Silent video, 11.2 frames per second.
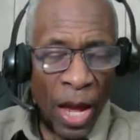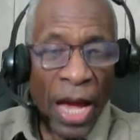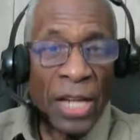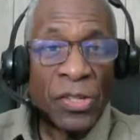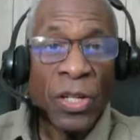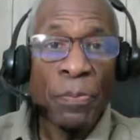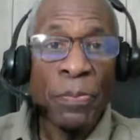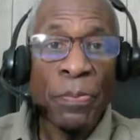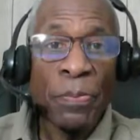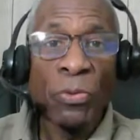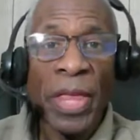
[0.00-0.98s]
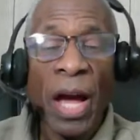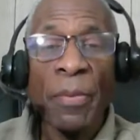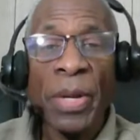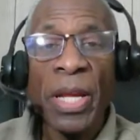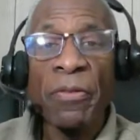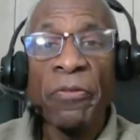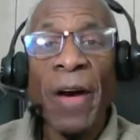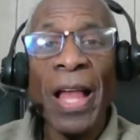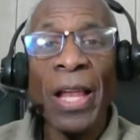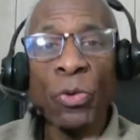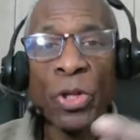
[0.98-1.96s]
as compared with how many
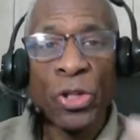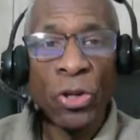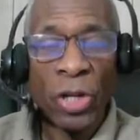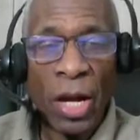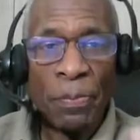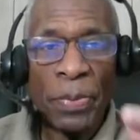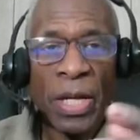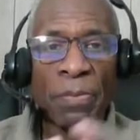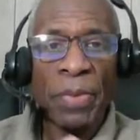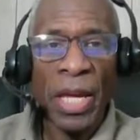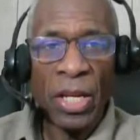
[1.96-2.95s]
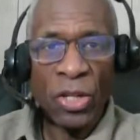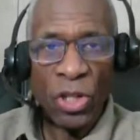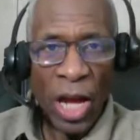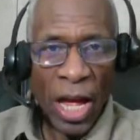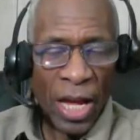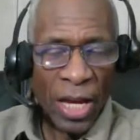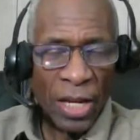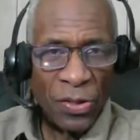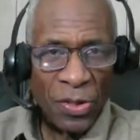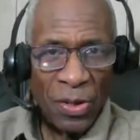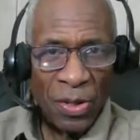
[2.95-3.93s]
followers your company page
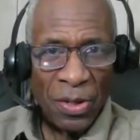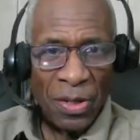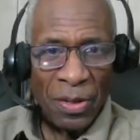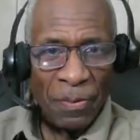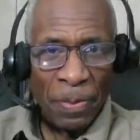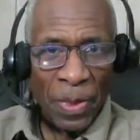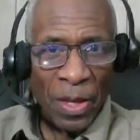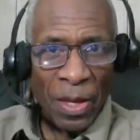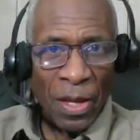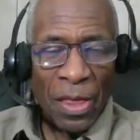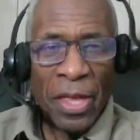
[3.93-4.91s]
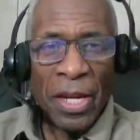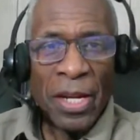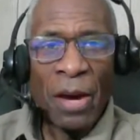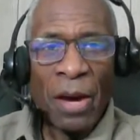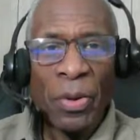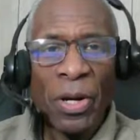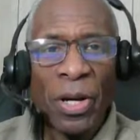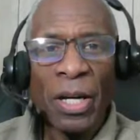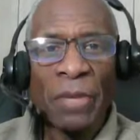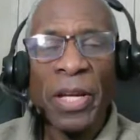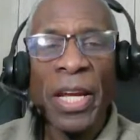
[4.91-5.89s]
has, the number
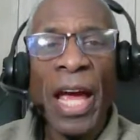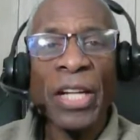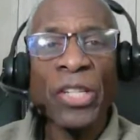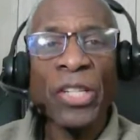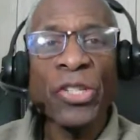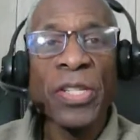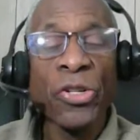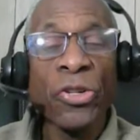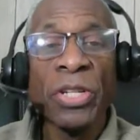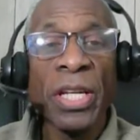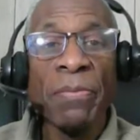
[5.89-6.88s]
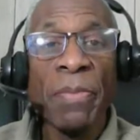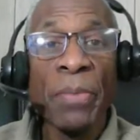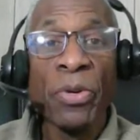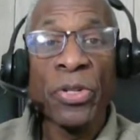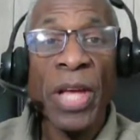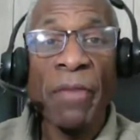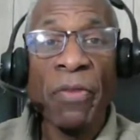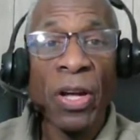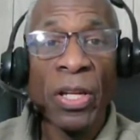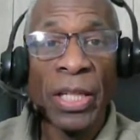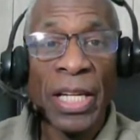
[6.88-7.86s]
of connections that your team members have
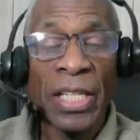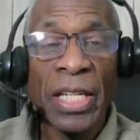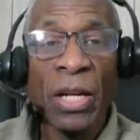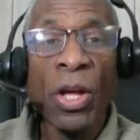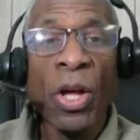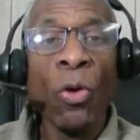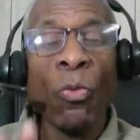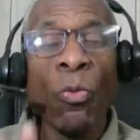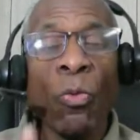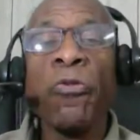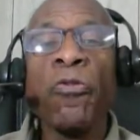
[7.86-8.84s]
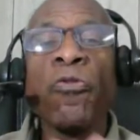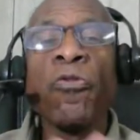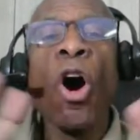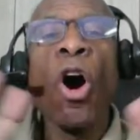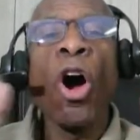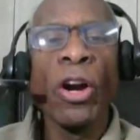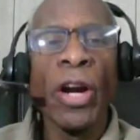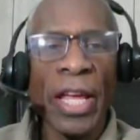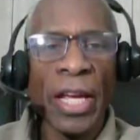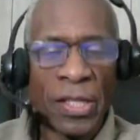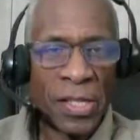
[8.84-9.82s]
on LinkedIn will far
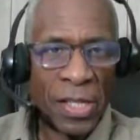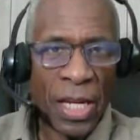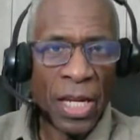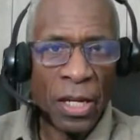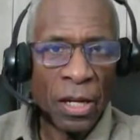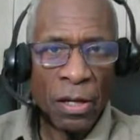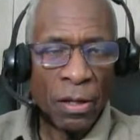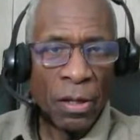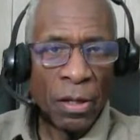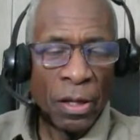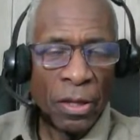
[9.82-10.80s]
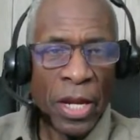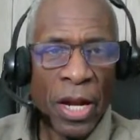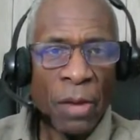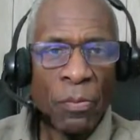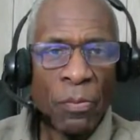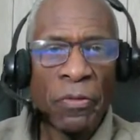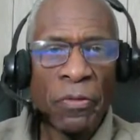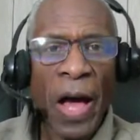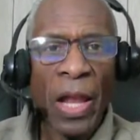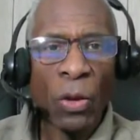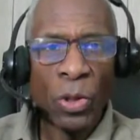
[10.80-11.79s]
exceed the number of
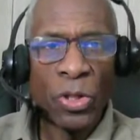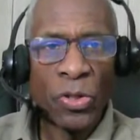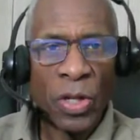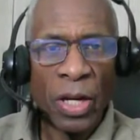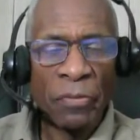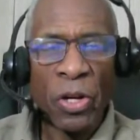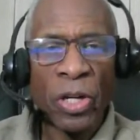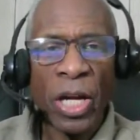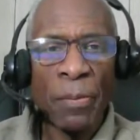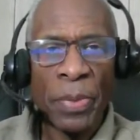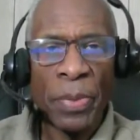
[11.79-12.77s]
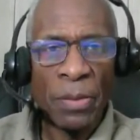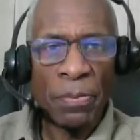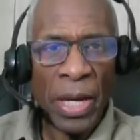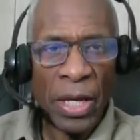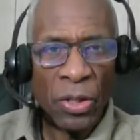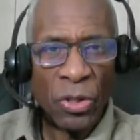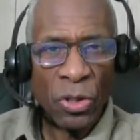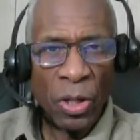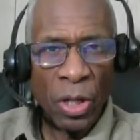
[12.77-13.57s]
followers of your company page.